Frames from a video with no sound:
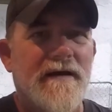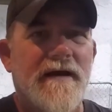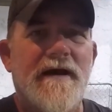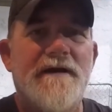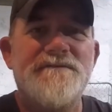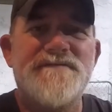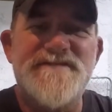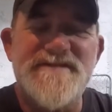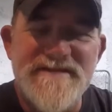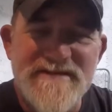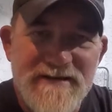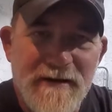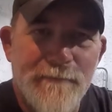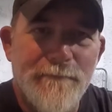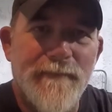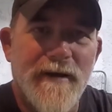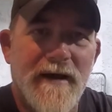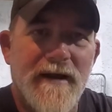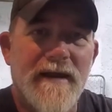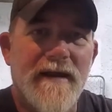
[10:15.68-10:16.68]
of
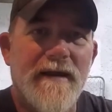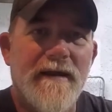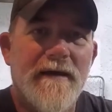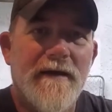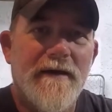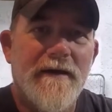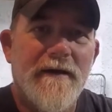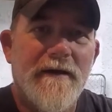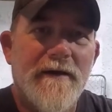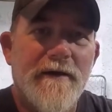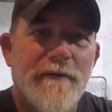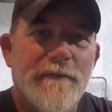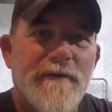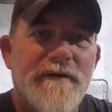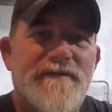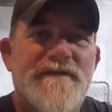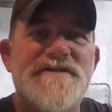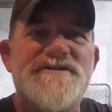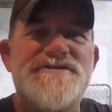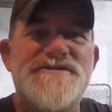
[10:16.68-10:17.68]
somebody
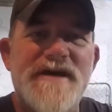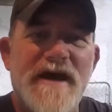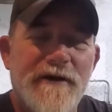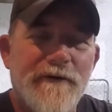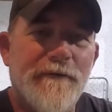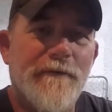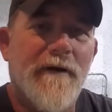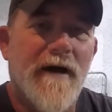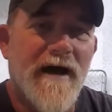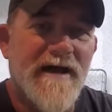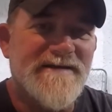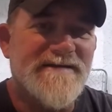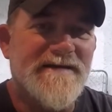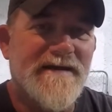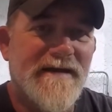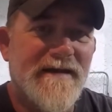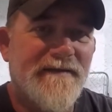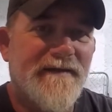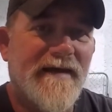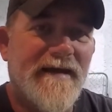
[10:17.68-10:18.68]
with the
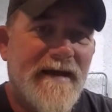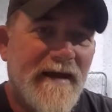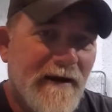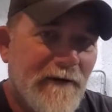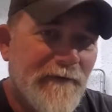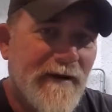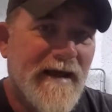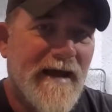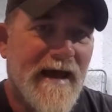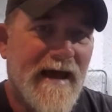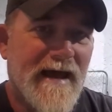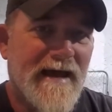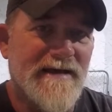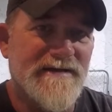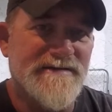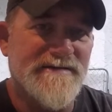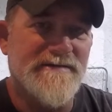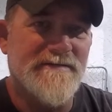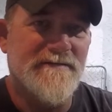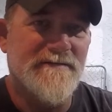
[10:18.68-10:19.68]
generosity that Gary has.
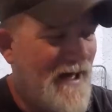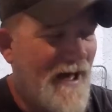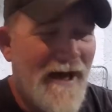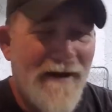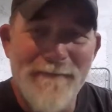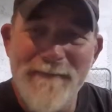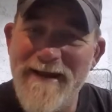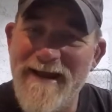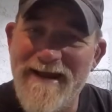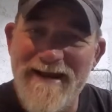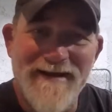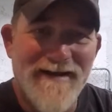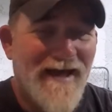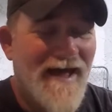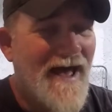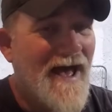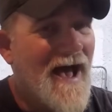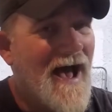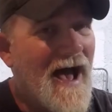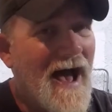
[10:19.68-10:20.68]
I mean,
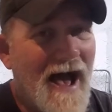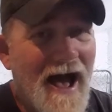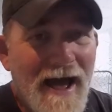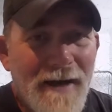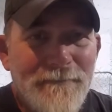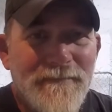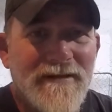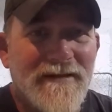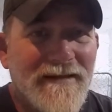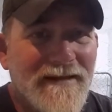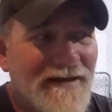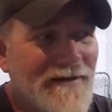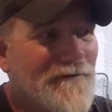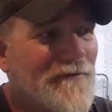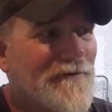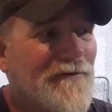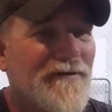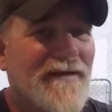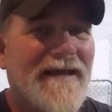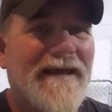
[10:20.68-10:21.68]
I'm
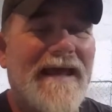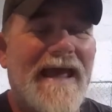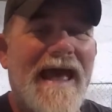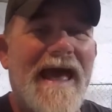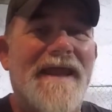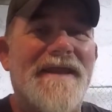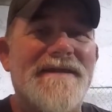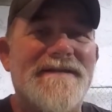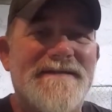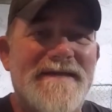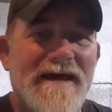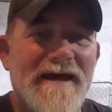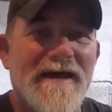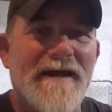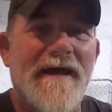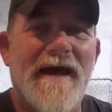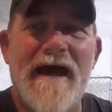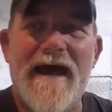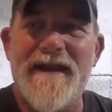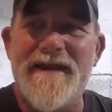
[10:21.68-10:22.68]
literally at a
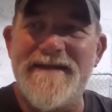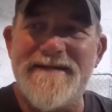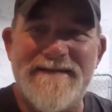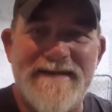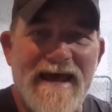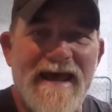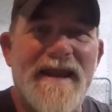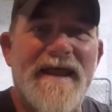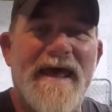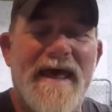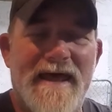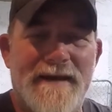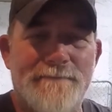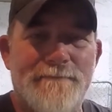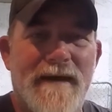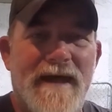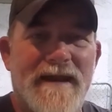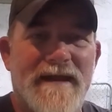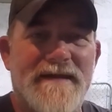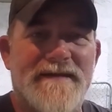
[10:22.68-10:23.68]
dead end
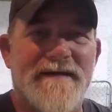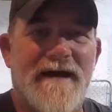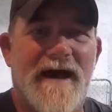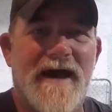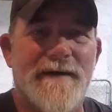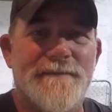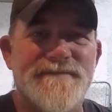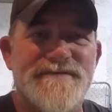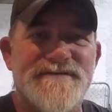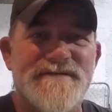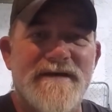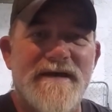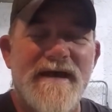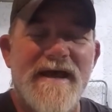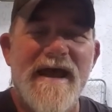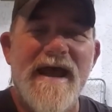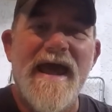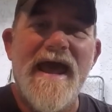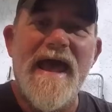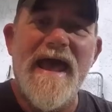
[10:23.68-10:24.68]
many times,
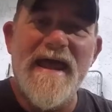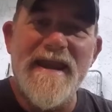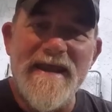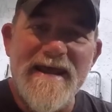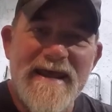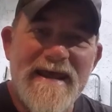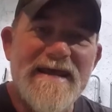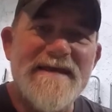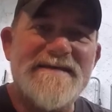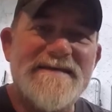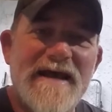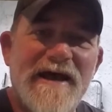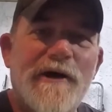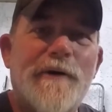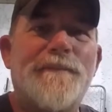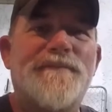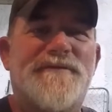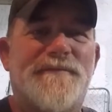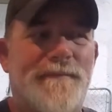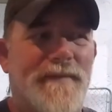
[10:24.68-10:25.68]
and he's
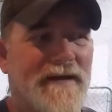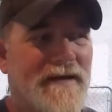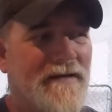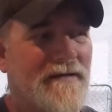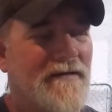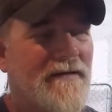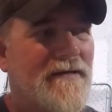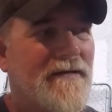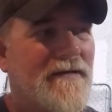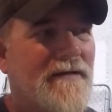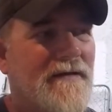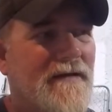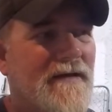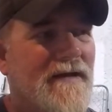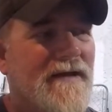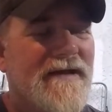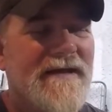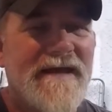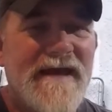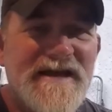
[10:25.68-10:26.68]
helped me.
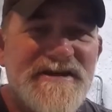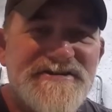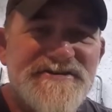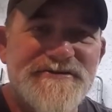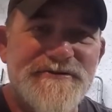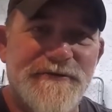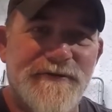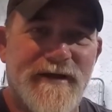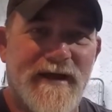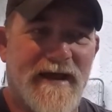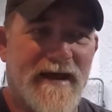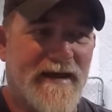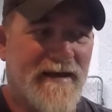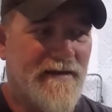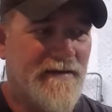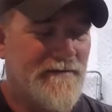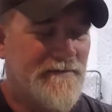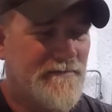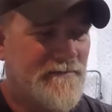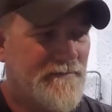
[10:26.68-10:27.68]
Yesterday,
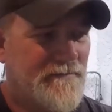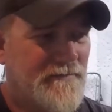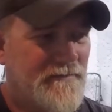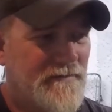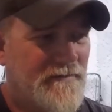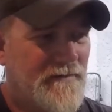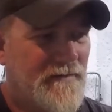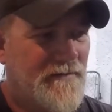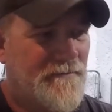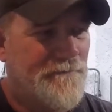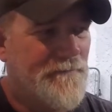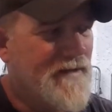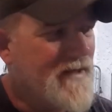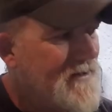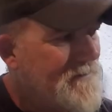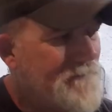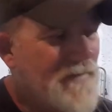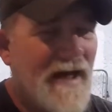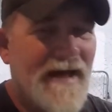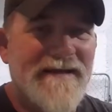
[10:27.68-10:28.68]
me
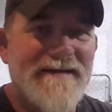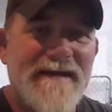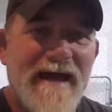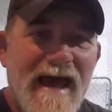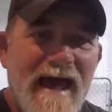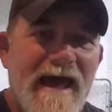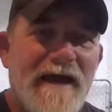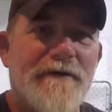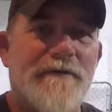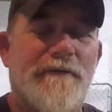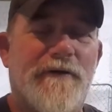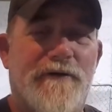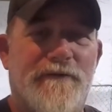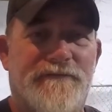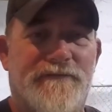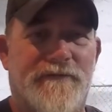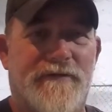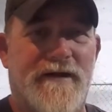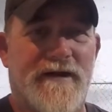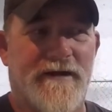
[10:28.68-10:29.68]
and my dad are
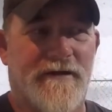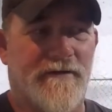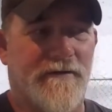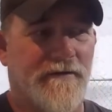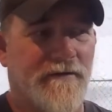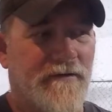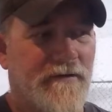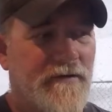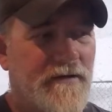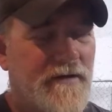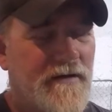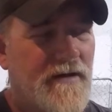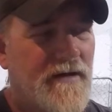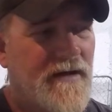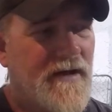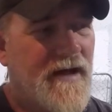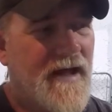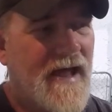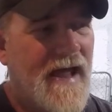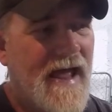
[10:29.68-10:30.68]
over here,
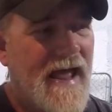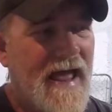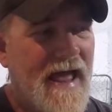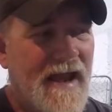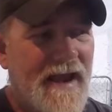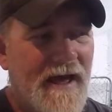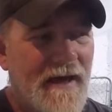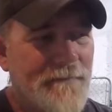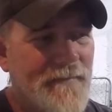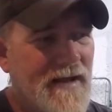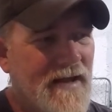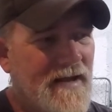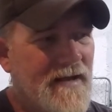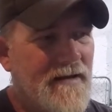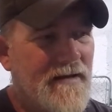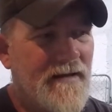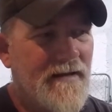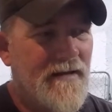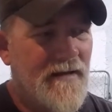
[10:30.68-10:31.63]
and I mean,